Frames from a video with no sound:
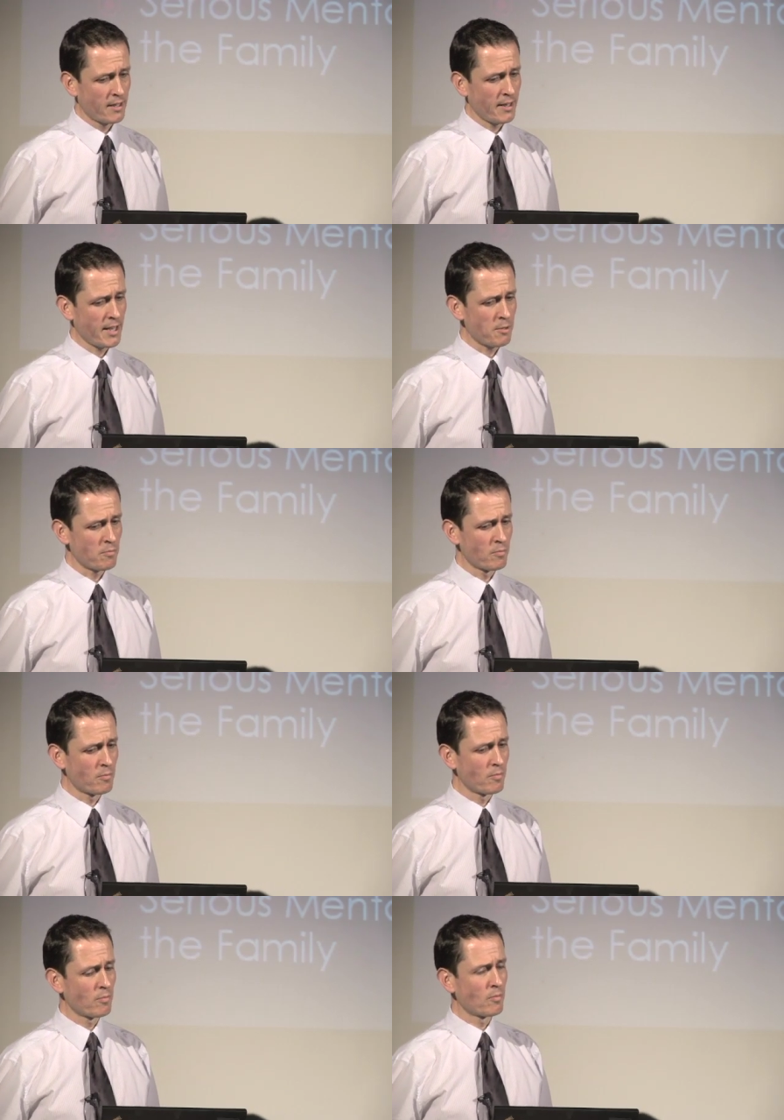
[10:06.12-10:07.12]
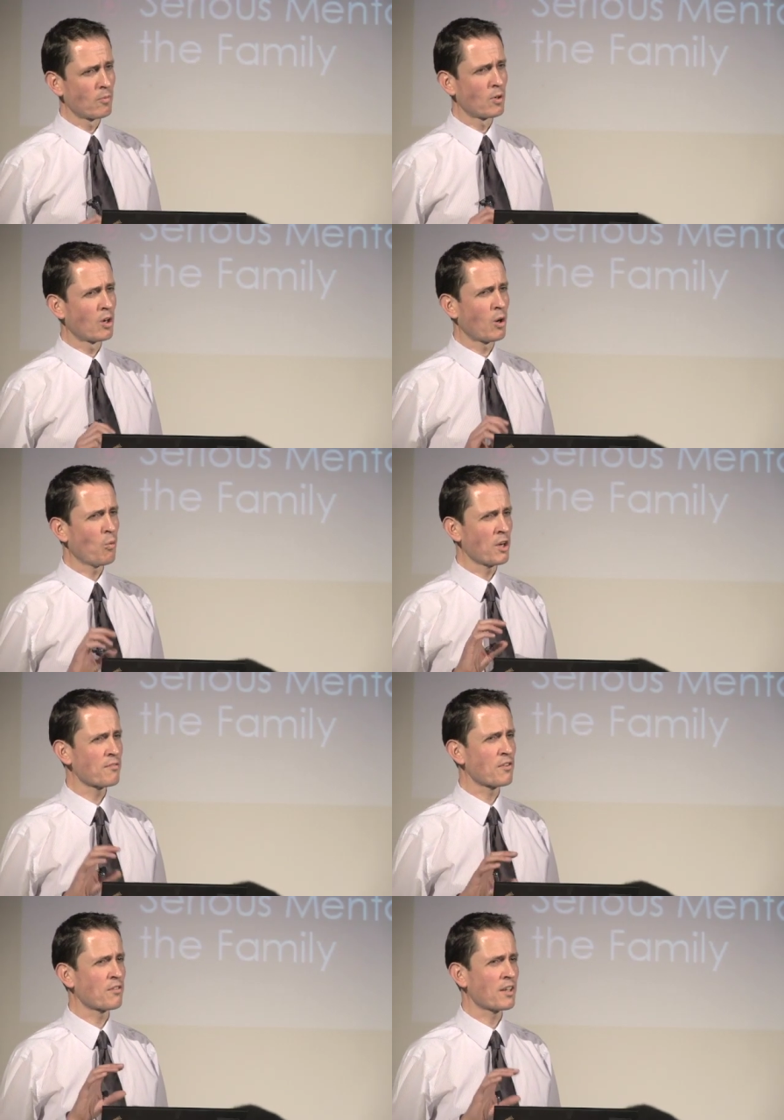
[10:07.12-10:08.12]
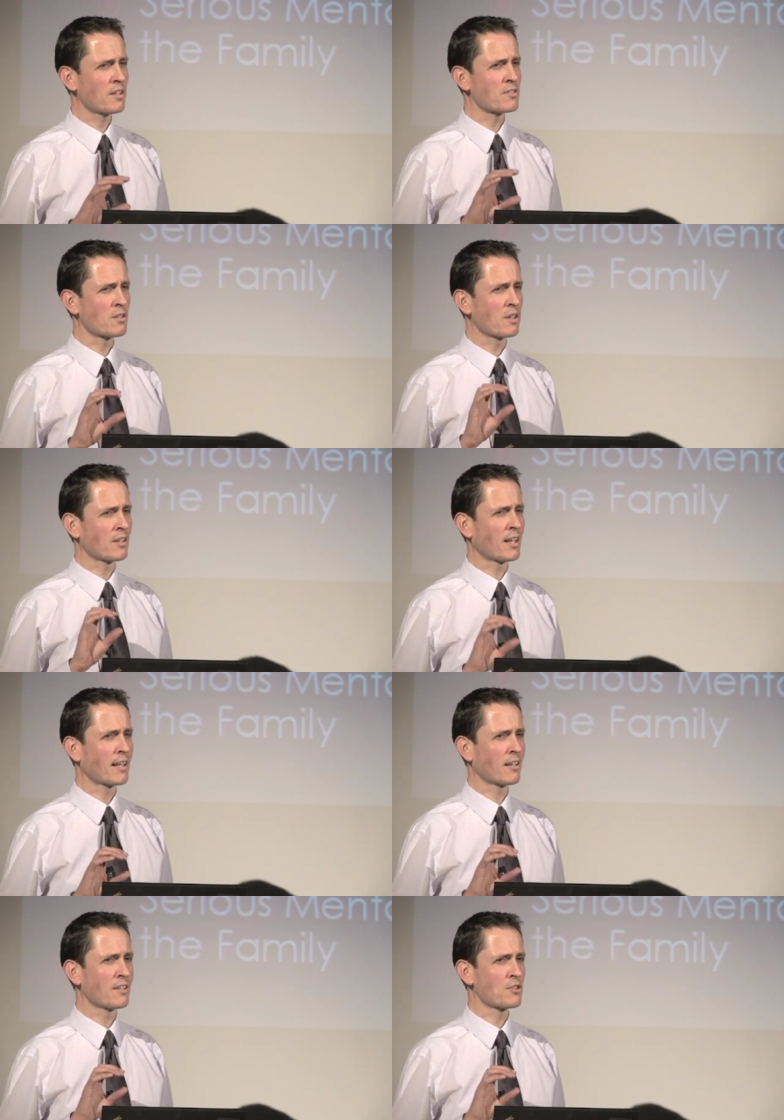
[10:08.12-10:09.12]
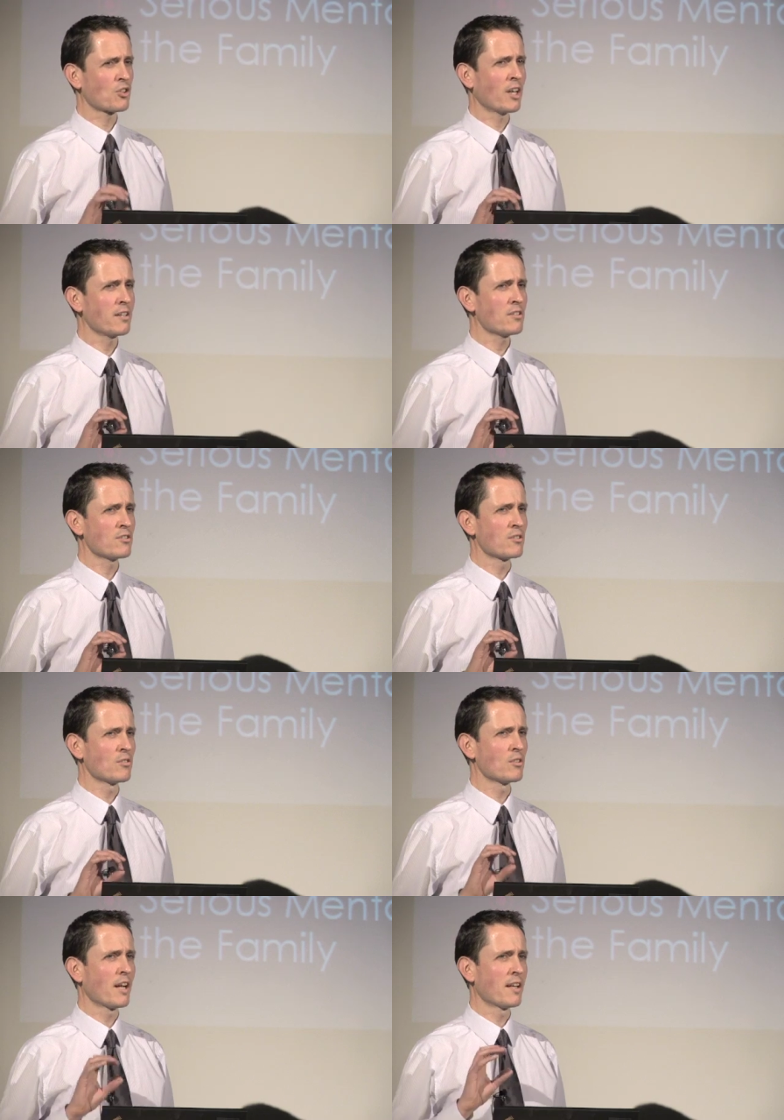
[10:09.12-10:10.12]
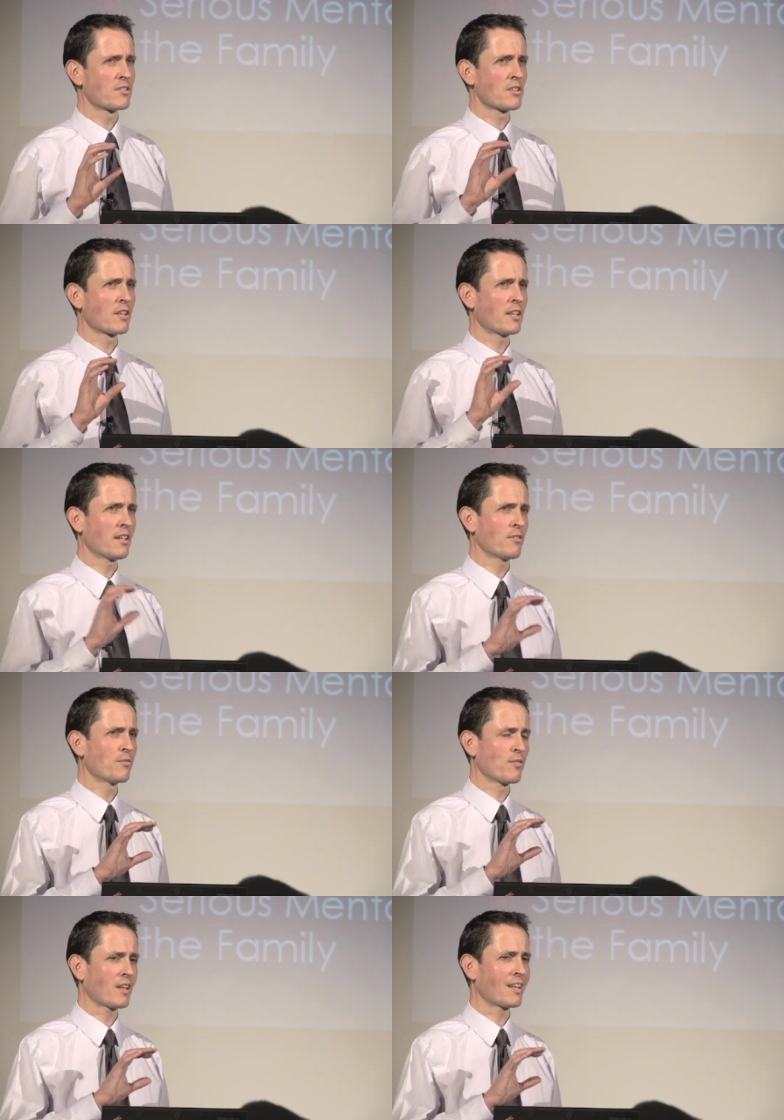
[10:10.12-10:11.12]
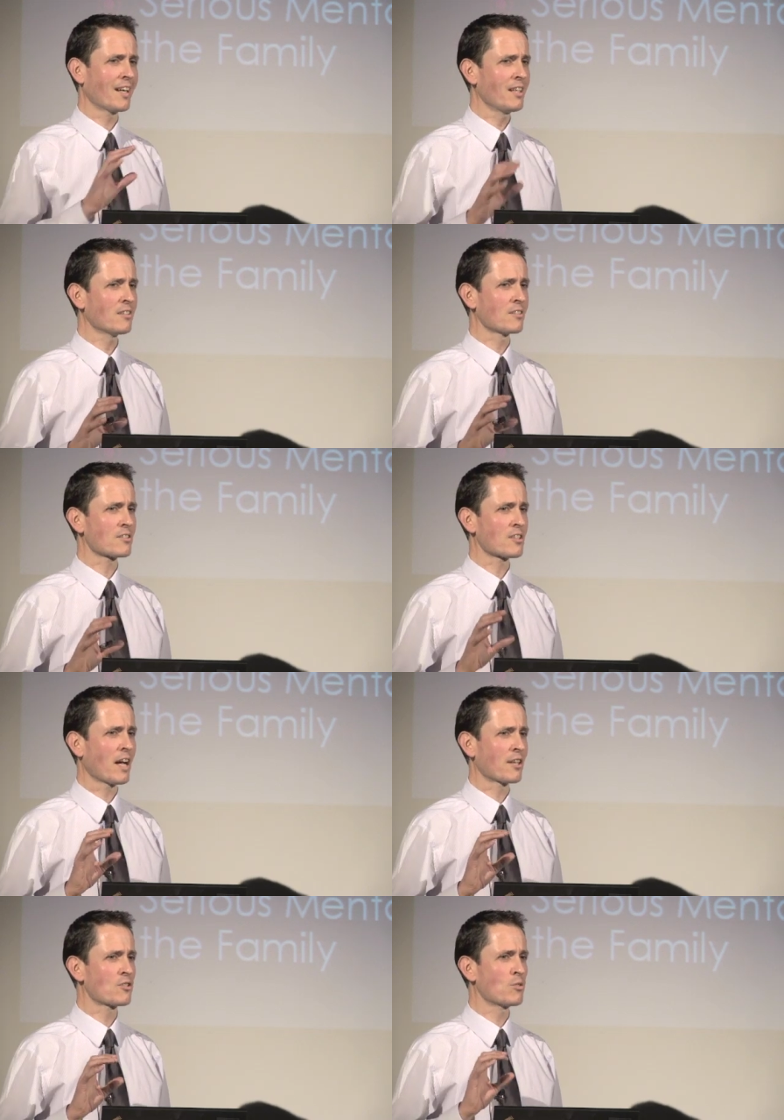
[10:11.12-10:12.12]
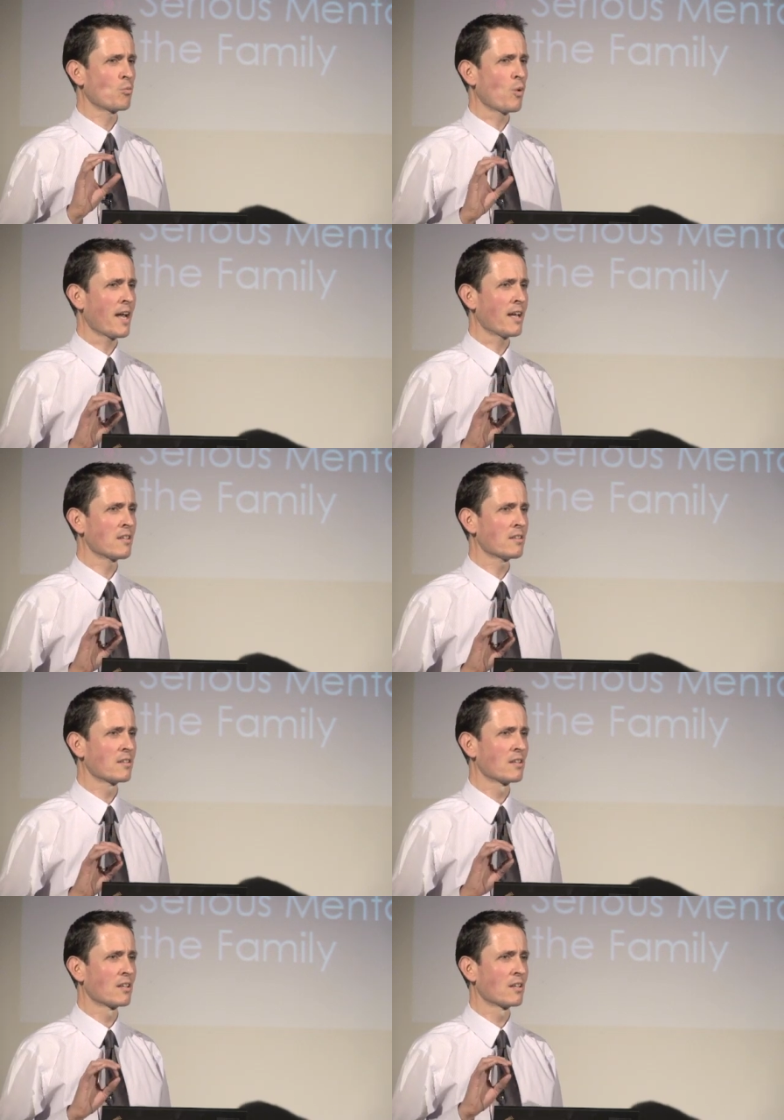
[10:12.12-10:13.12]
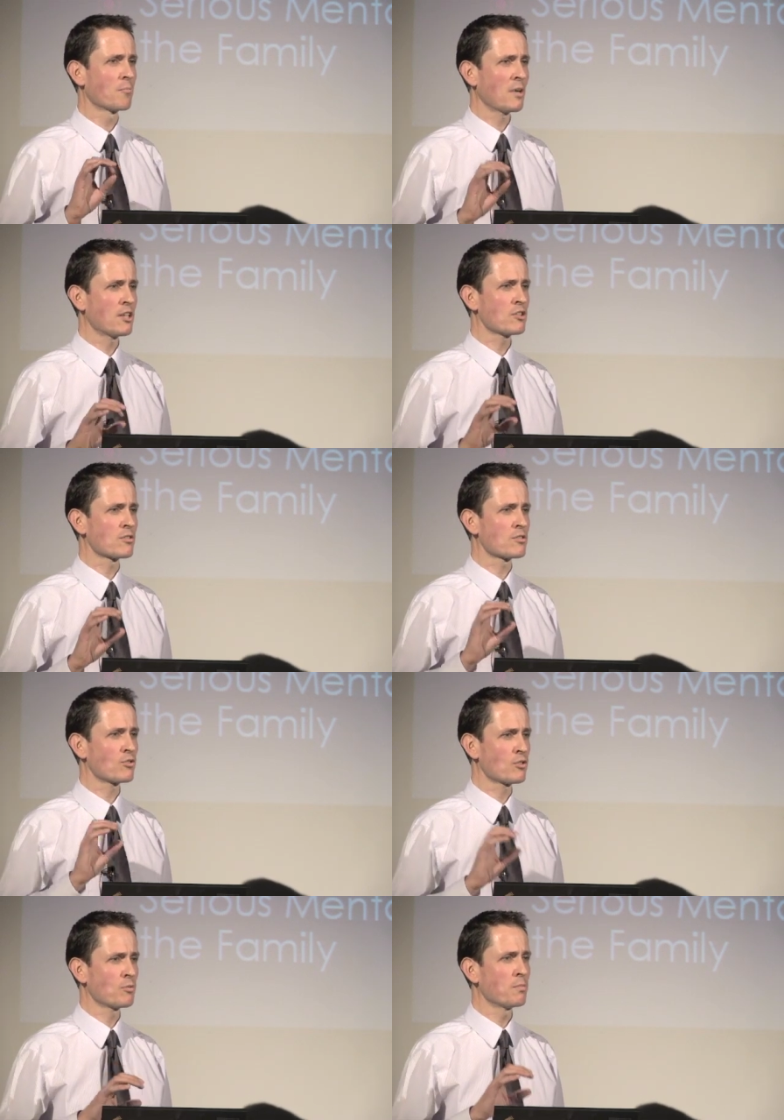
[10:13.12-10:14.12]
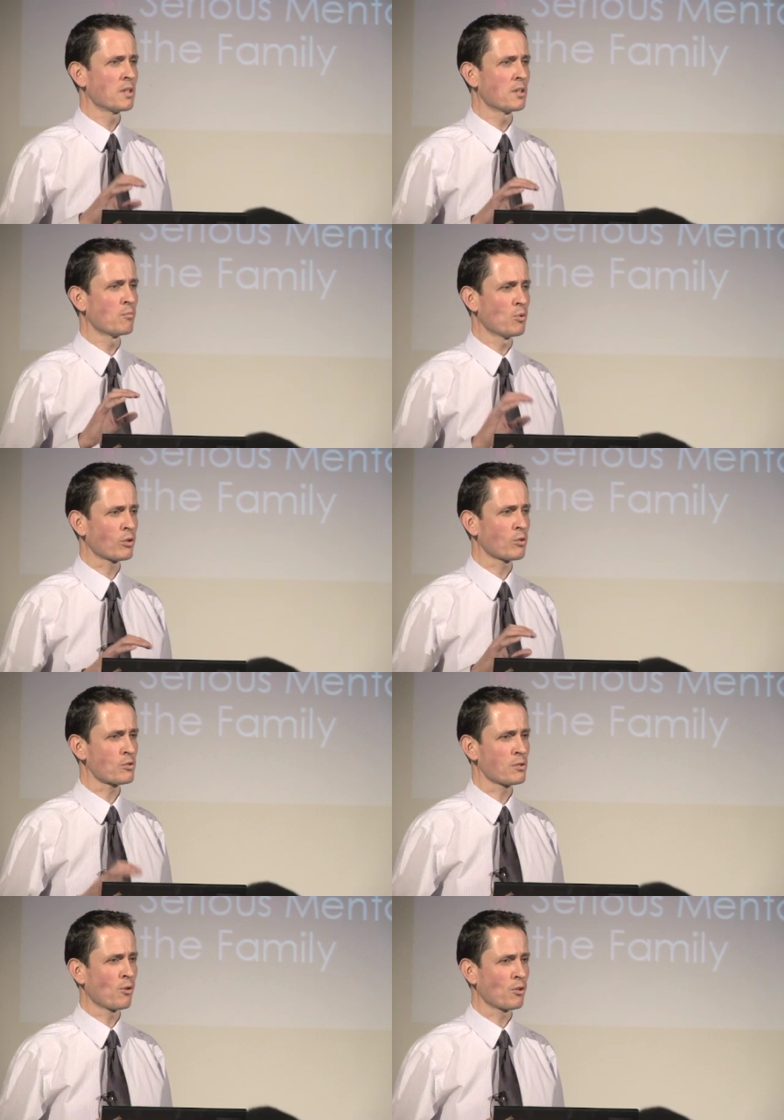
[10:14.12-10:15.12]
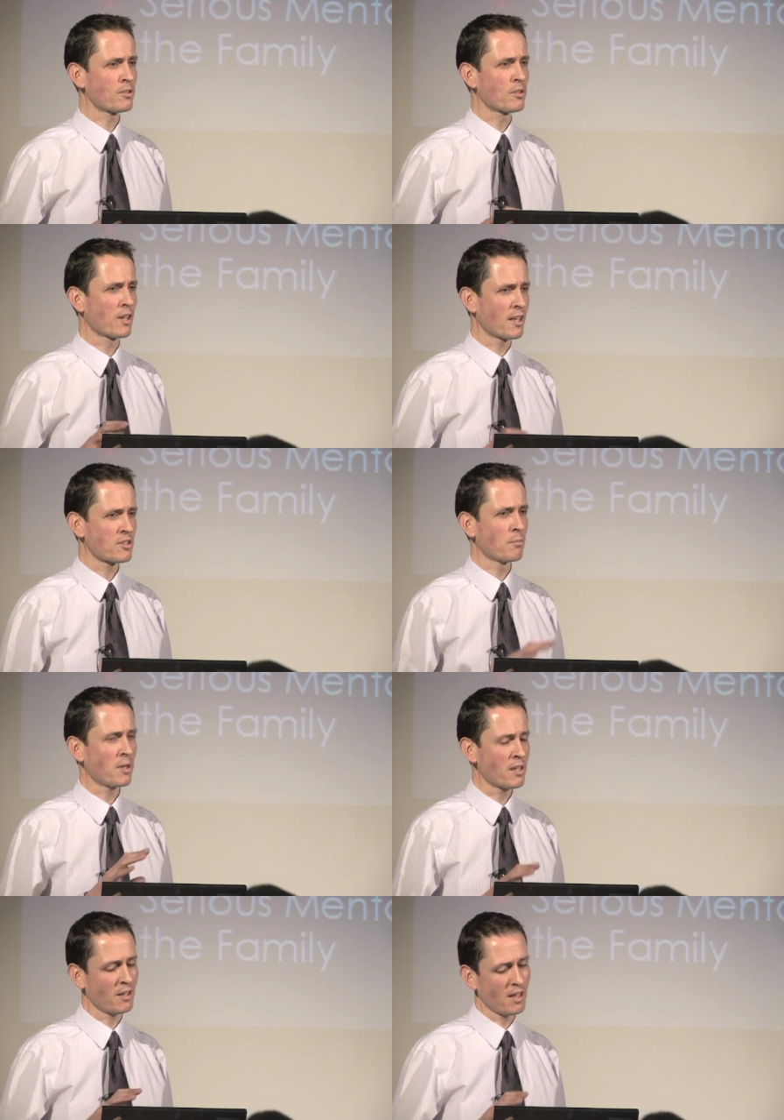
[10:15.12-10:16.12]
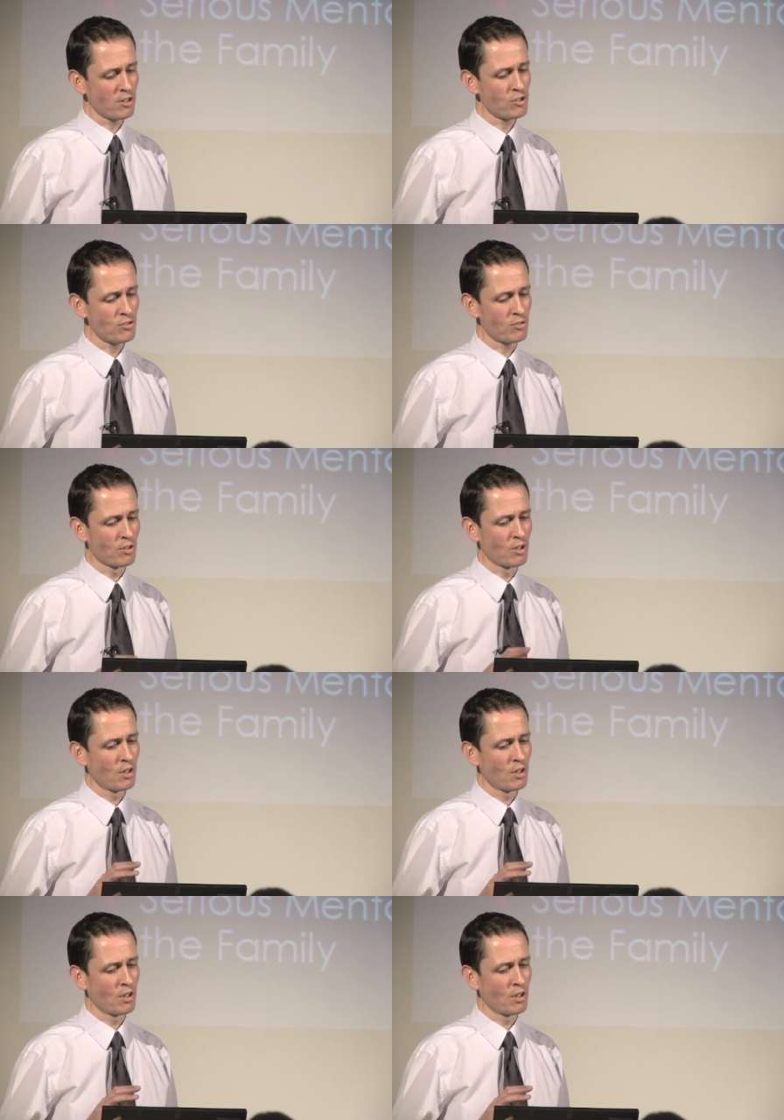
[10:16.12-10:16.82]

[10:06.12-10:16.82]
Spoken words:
One of the things that the guideline is trying to do is give guidance as to when patients should be more closely monitored, and it's a big issue.